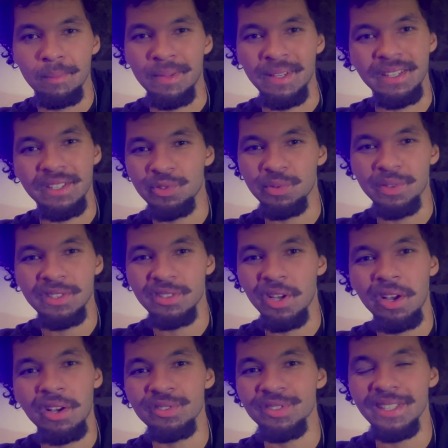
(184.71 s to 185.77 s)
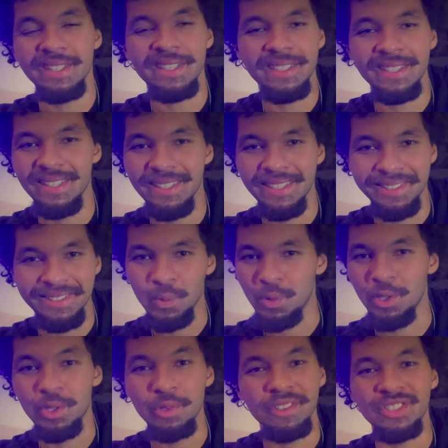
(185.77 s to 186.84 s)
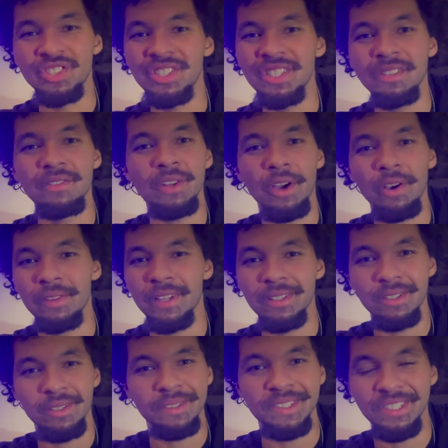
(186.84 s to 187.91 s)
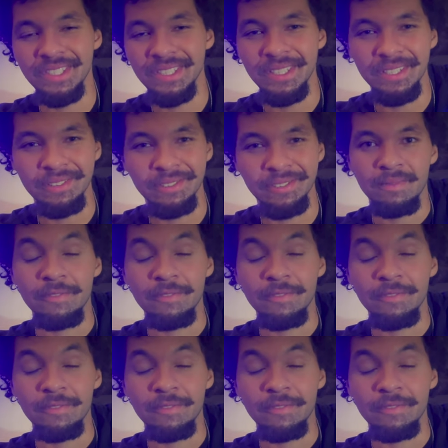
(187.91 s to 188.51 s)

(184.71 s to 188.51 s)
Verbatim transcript: Because when it's all said and done, when you've achieved all that you'll achieve,